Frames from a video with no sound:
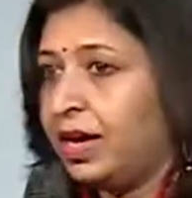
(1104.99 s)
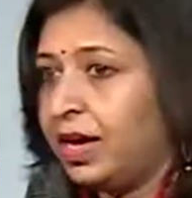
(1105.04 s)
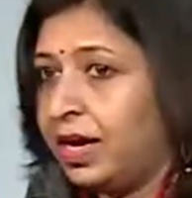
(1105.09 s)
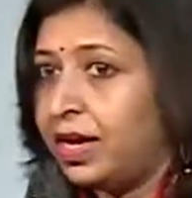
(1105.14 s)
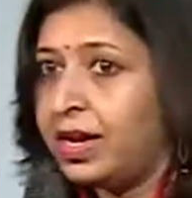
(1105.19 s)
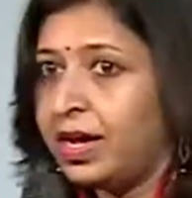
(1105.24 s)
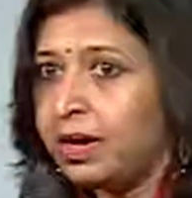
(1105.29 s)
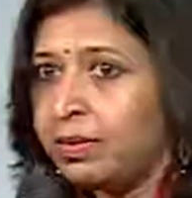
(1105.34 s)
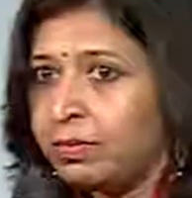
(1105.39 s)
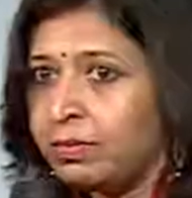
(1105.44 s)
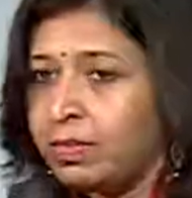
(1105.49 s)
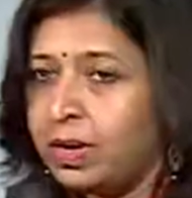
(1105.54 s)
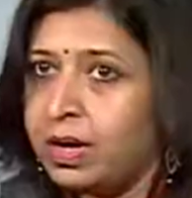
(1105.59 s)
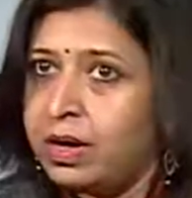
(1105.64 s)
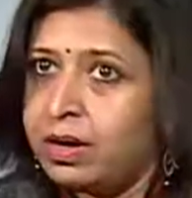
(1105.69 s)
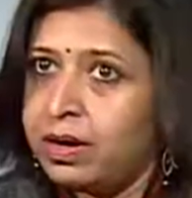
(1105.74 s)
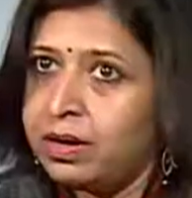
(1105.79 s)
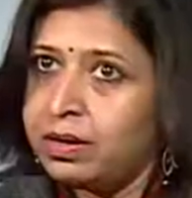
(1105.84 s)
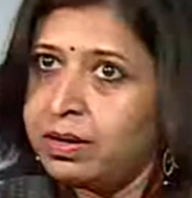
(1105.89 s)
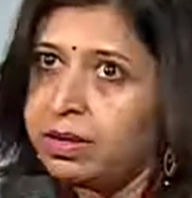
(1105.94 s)
And I'm
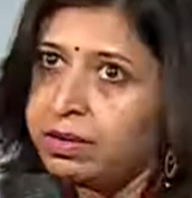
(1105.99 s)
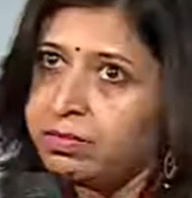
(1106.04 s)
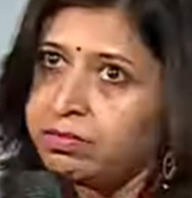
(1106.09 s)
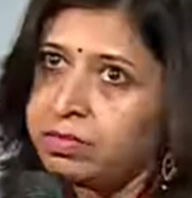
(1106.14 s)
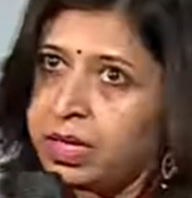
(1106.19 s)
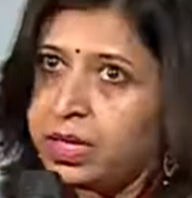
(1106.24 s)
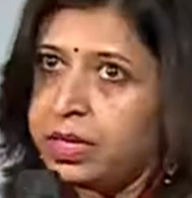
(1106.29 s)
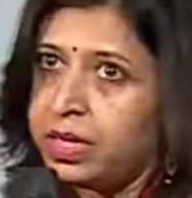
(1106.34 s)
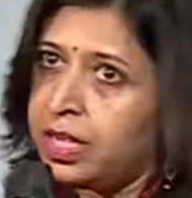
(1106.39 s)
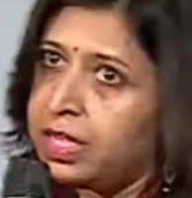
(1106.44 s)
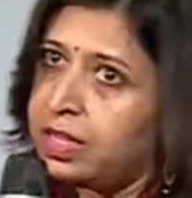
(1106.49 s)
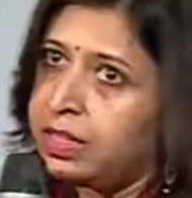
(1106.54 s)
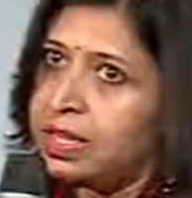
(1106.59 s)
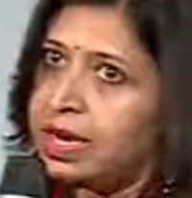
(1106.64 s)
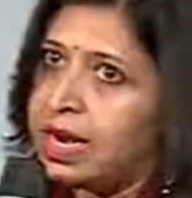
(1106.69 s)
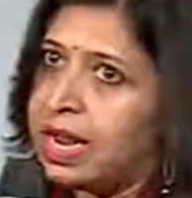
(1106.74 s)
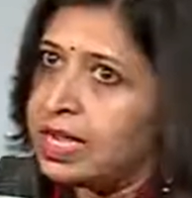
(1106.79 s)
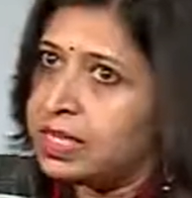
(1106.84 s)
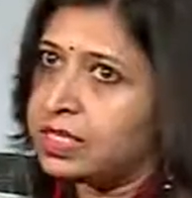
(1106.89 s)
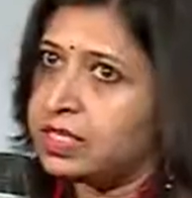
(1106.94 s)
in the
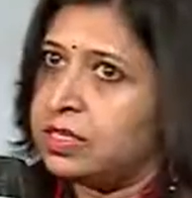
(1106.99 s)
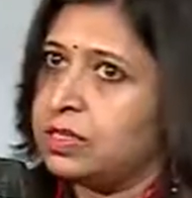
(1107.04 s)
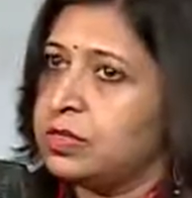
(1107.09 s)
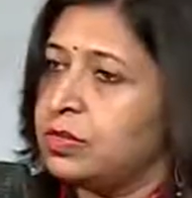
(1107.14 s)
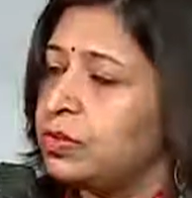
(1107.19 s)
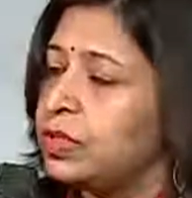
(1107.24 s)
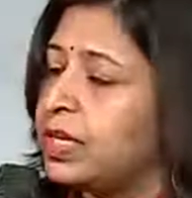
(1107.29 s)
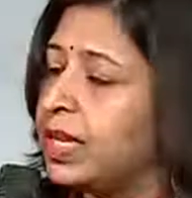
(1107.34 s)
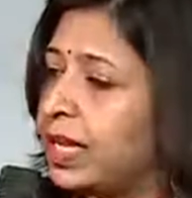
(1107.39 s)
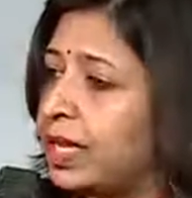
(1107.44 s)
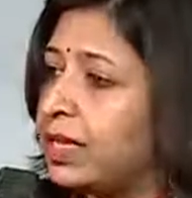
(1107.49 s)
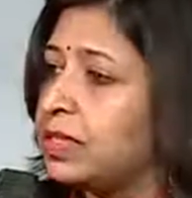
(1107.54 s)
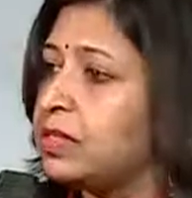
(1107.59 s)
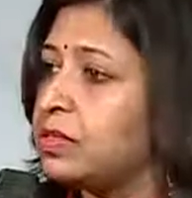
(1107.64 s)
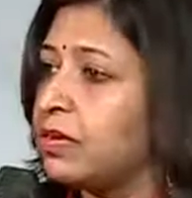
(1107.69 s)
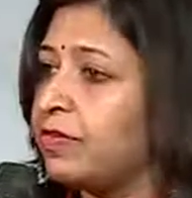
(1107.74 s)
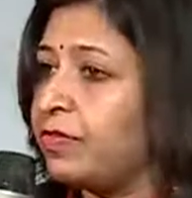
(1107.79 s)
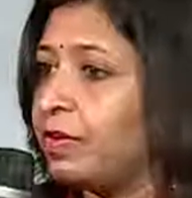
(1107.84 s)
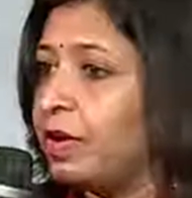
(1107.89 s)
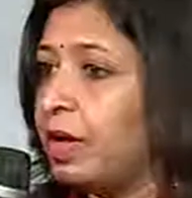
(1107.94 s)
last two decades
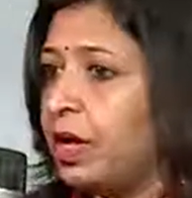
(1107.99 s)
of